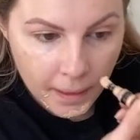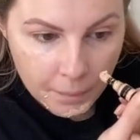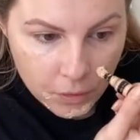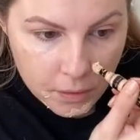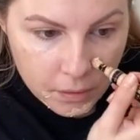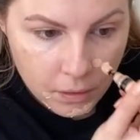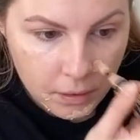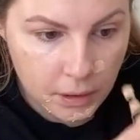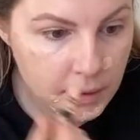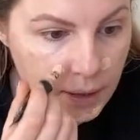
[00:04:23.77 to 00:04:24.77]
I'm also
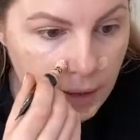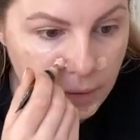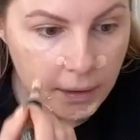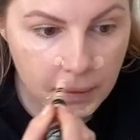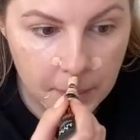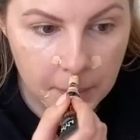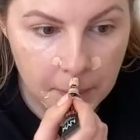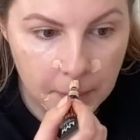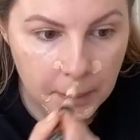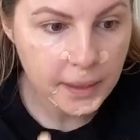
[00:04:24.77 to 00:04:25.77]
not used to having
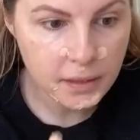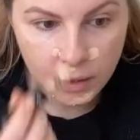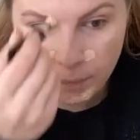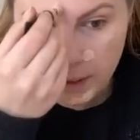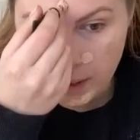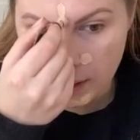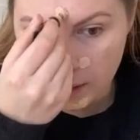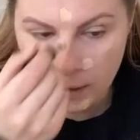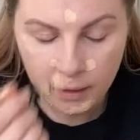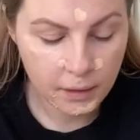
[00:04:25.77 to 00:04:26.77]
quite so many
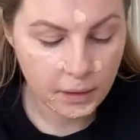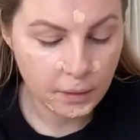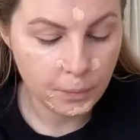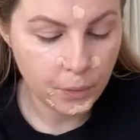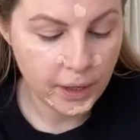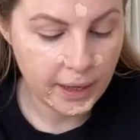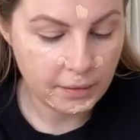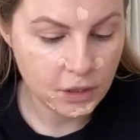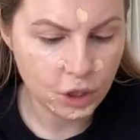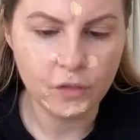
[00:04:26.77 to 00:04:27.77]

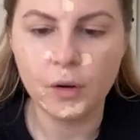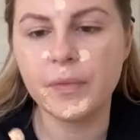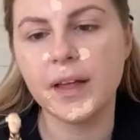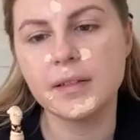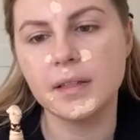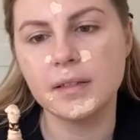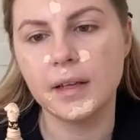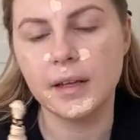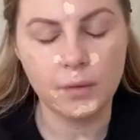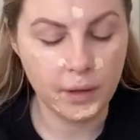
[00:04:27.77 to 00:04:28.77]
breakouts to cover up. That's
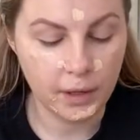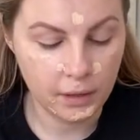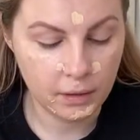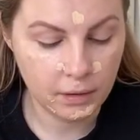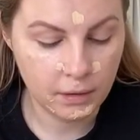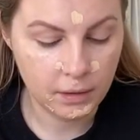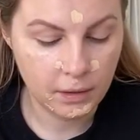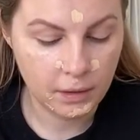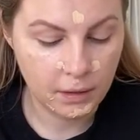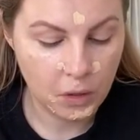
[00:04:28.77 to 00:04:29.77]
insane, okay.
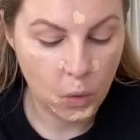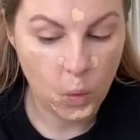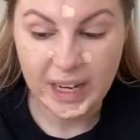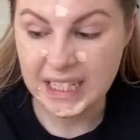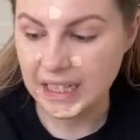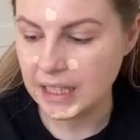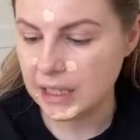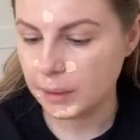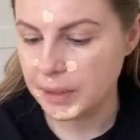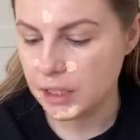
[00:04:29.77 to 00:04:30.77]
And a
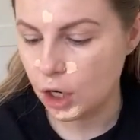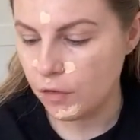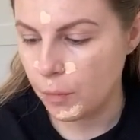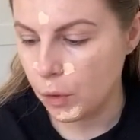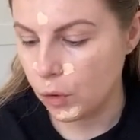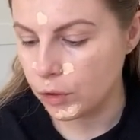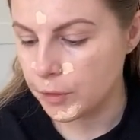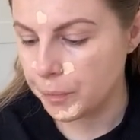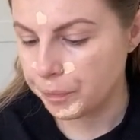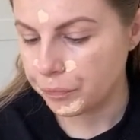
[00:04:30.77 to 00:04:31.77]
little bit
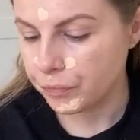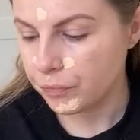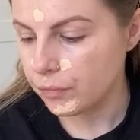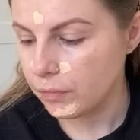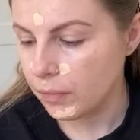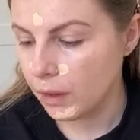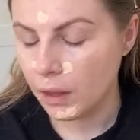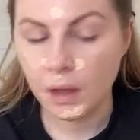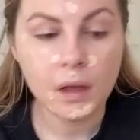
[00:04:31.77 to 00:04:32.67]
overboard.